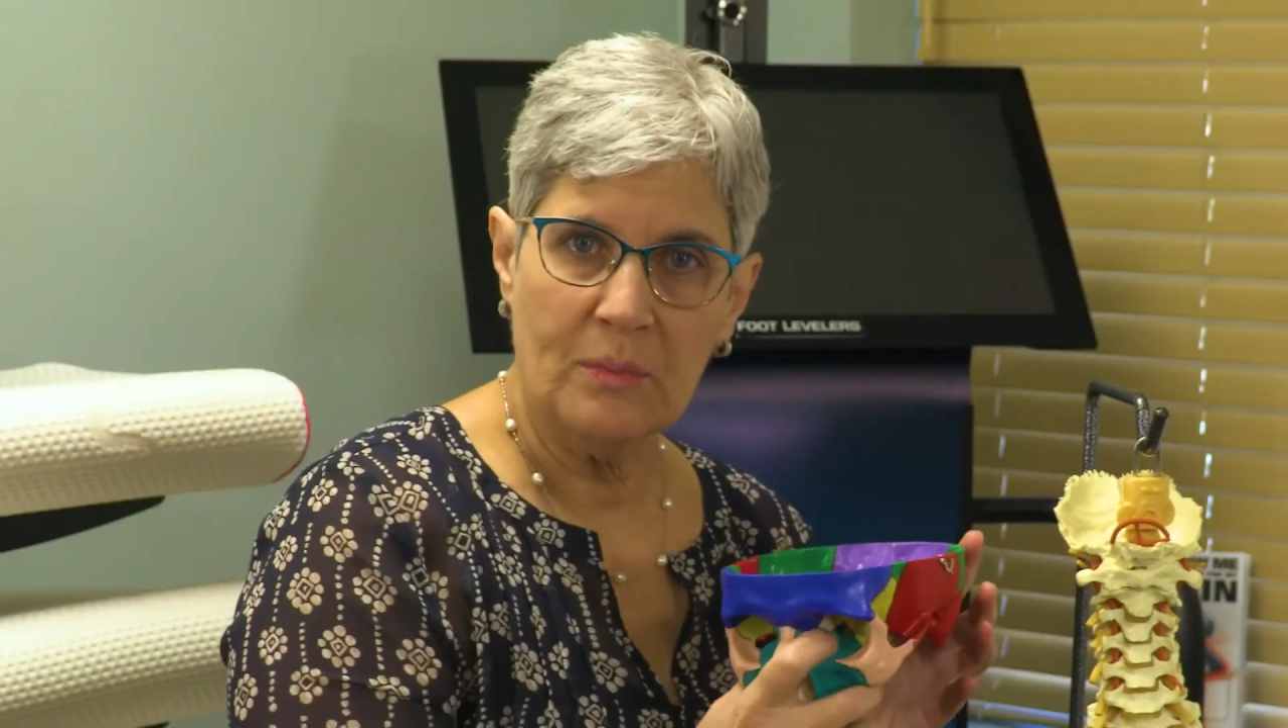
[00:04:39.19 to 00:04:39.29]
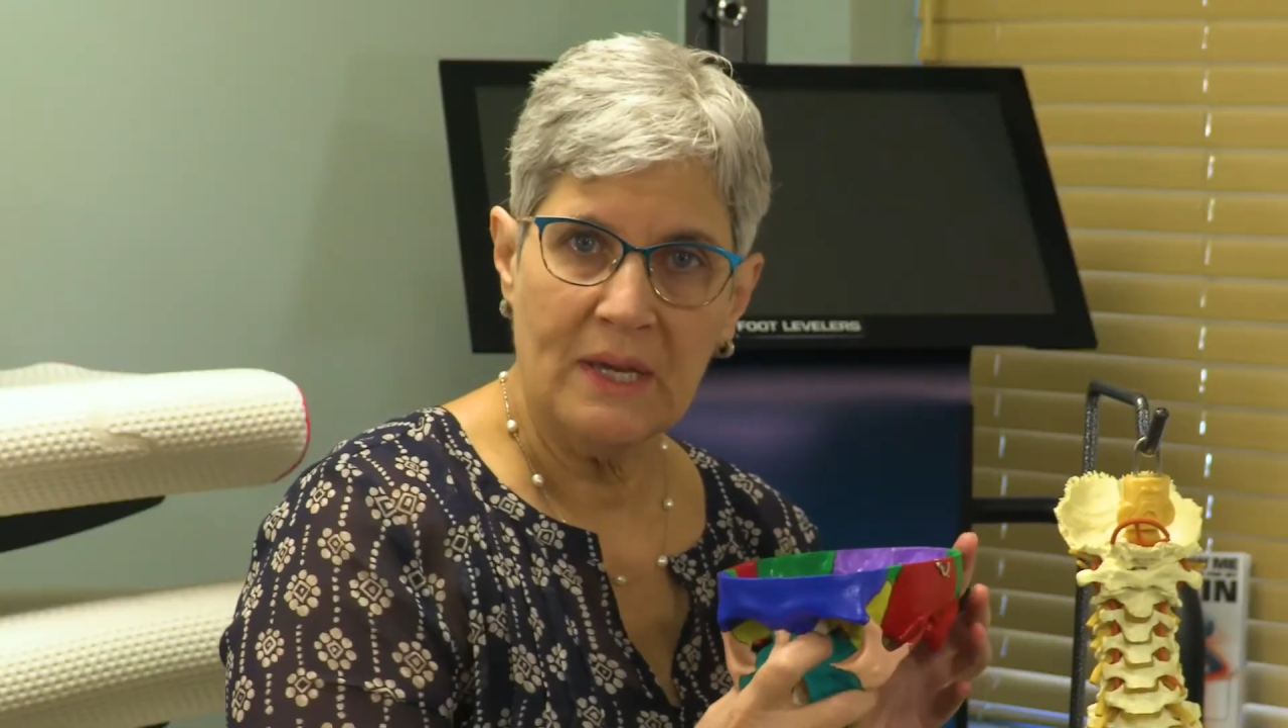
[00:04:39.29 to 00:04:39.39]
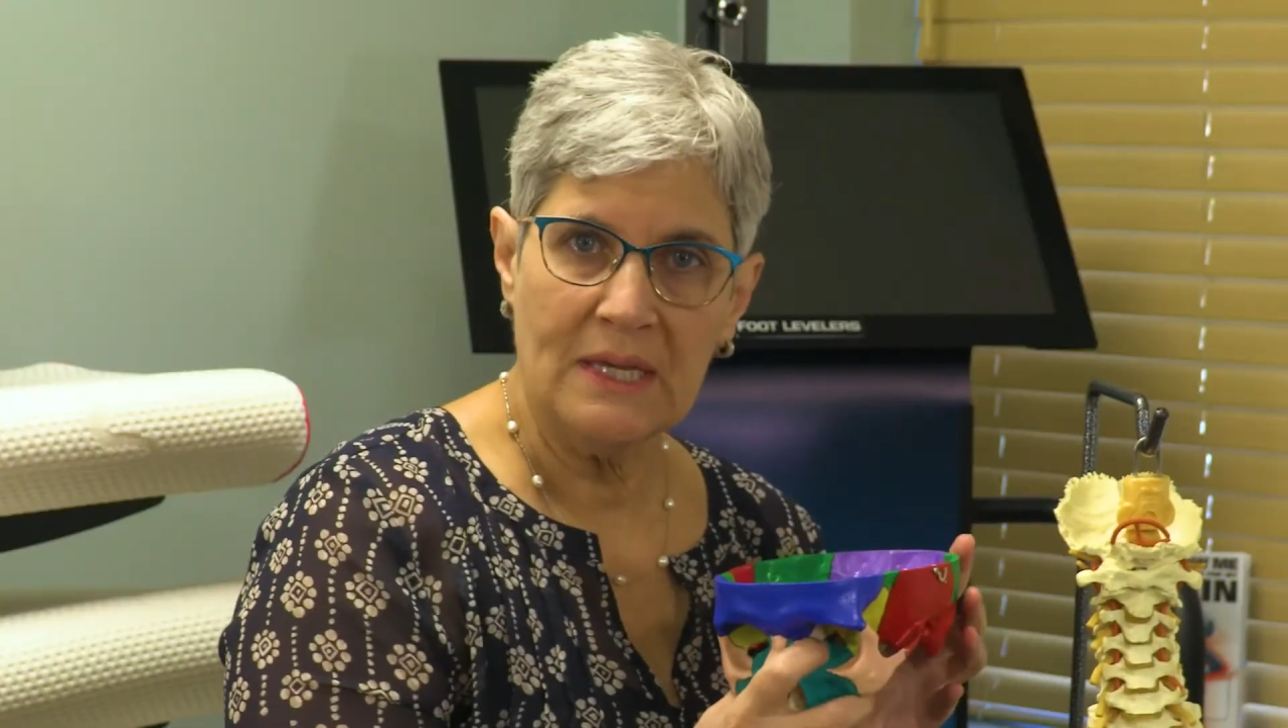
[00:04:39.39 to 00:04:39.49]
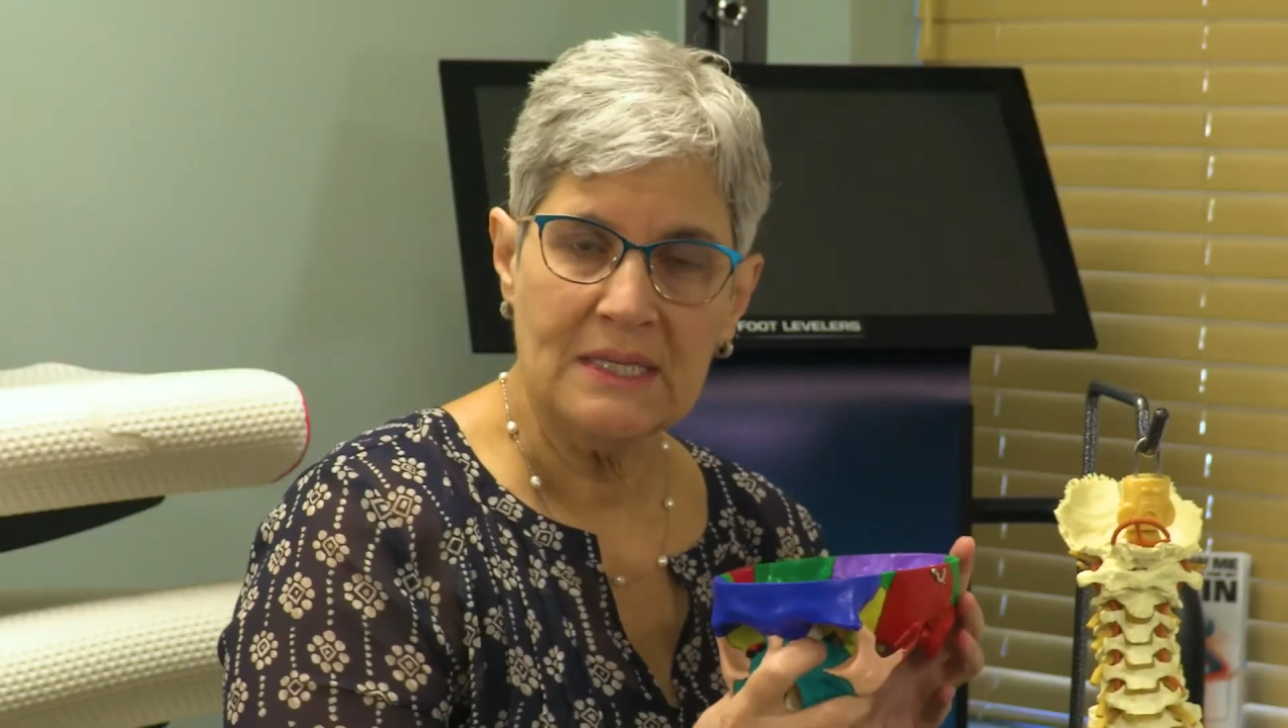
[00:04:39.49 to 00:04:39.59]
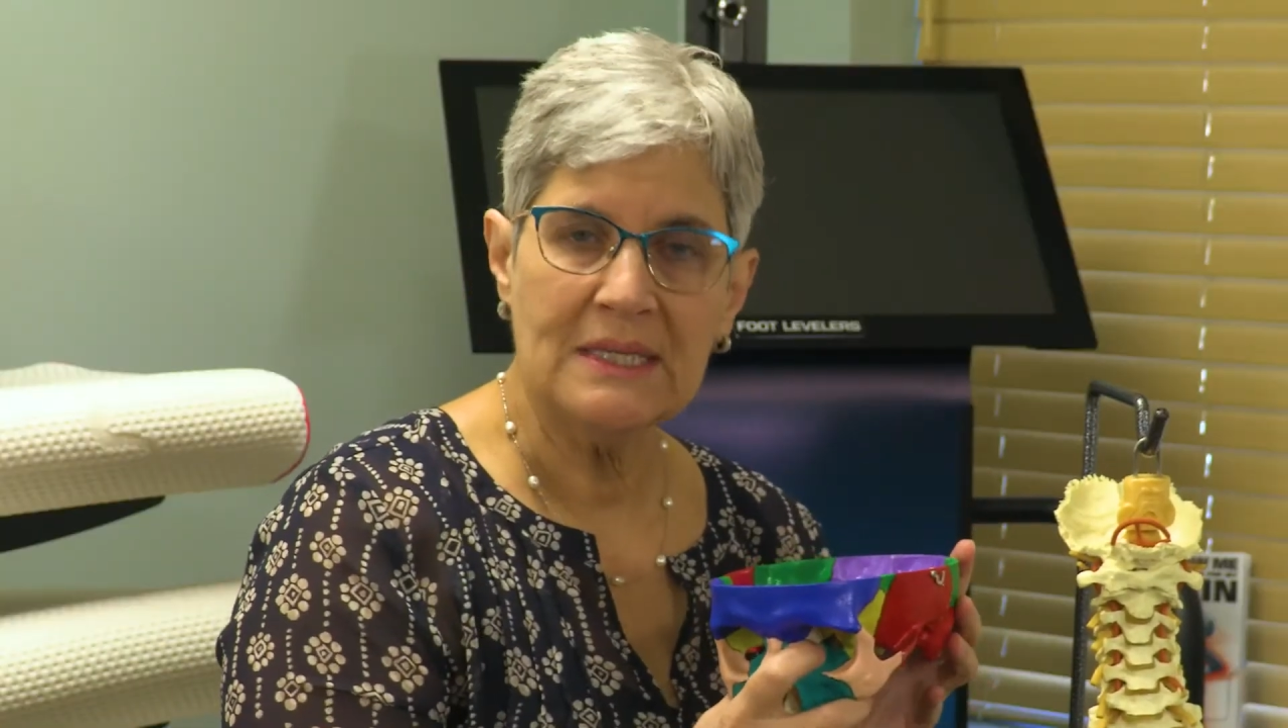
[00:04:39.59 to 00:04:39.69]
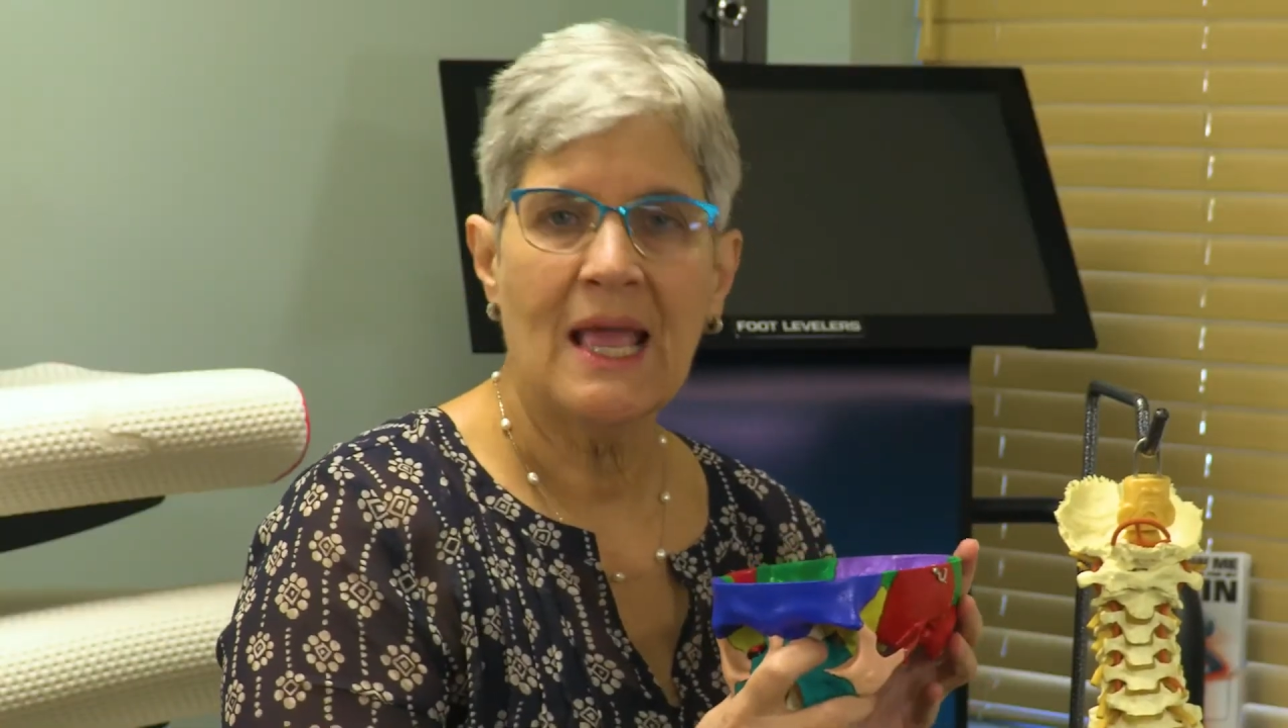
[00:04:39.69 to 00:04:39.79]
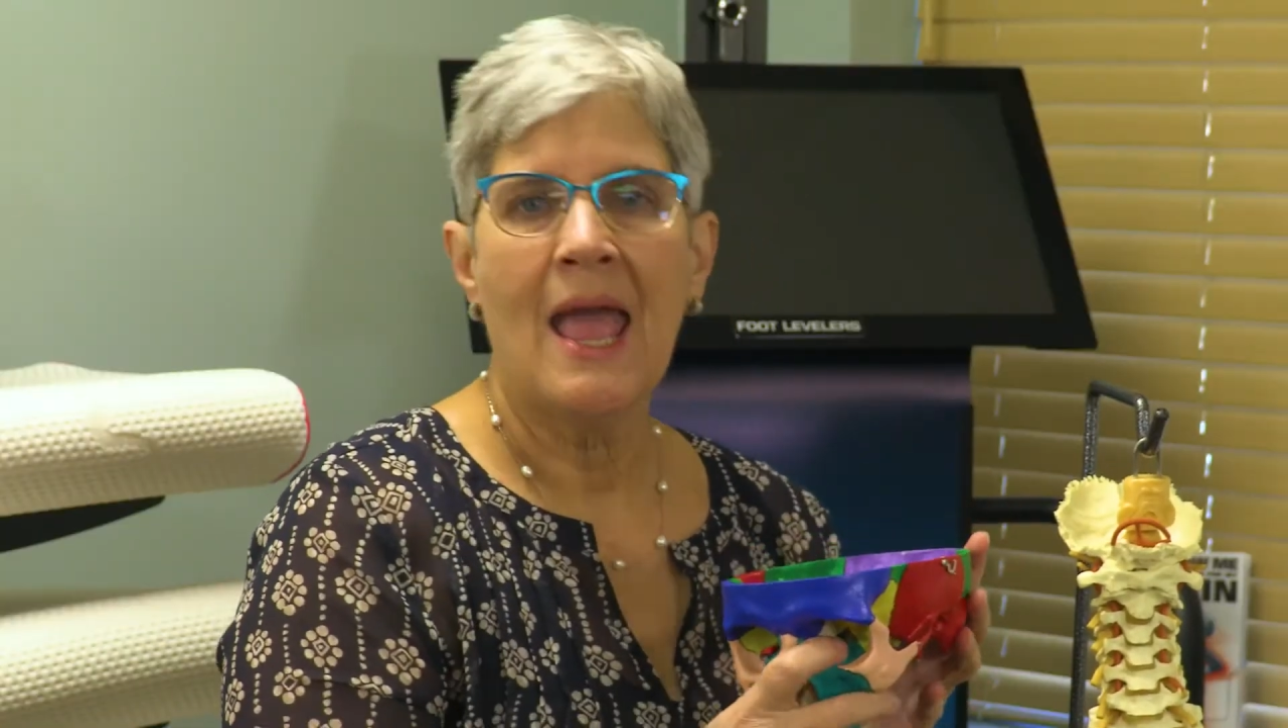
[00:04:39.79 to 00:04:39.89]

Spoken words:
piece,